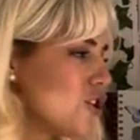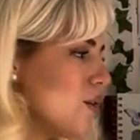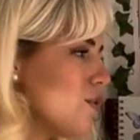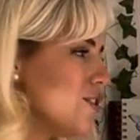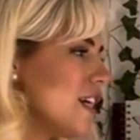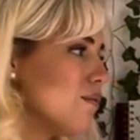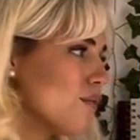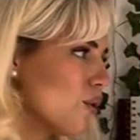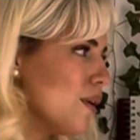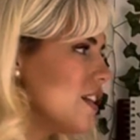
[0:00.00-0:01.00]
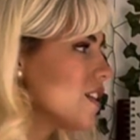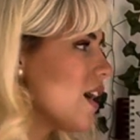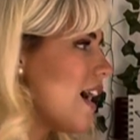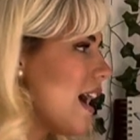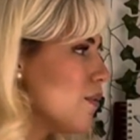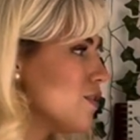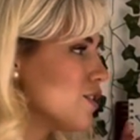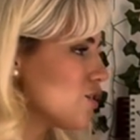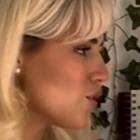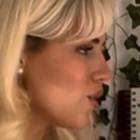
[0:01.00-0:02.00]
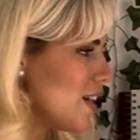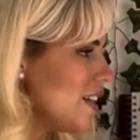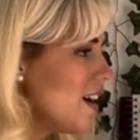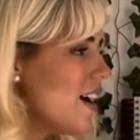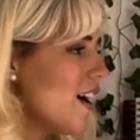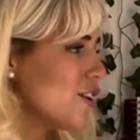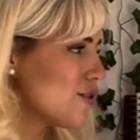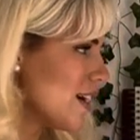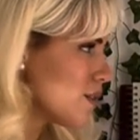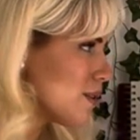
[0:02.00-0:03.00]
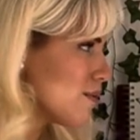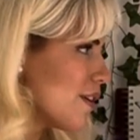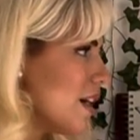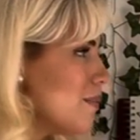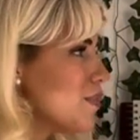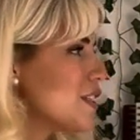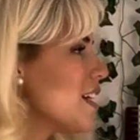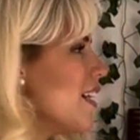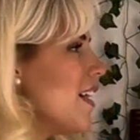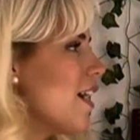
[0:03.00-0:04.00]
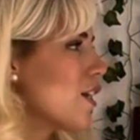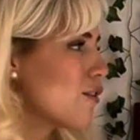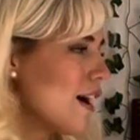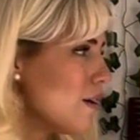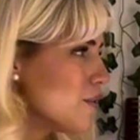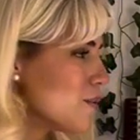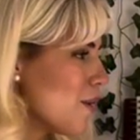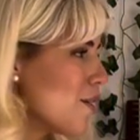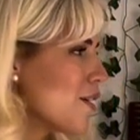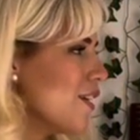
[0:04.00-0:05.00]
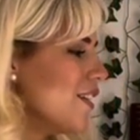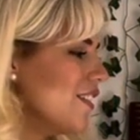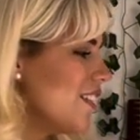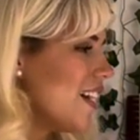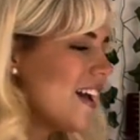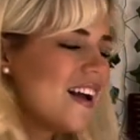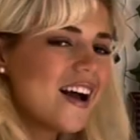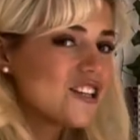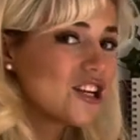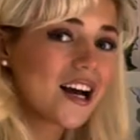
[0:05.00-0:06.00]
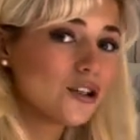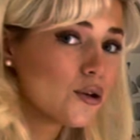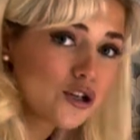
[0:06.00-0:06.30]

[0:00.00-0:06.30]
She was in ruins, her hair was destroyed, her dress was ripped, her crown was broken, she had no